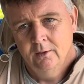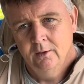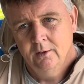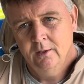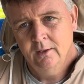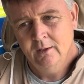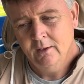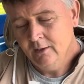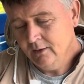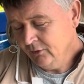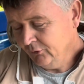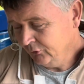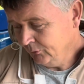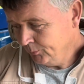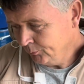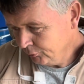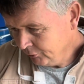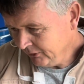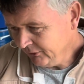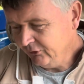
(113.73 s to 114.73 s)
It is
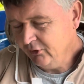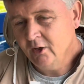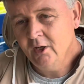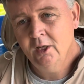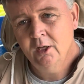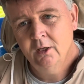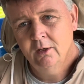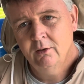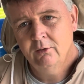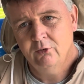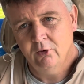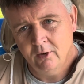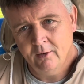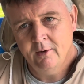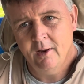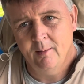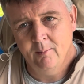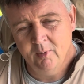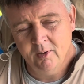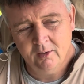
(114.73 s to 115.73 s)
pretty
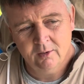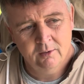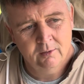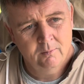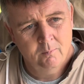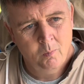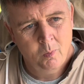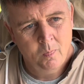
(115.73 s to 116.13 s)
dynamic.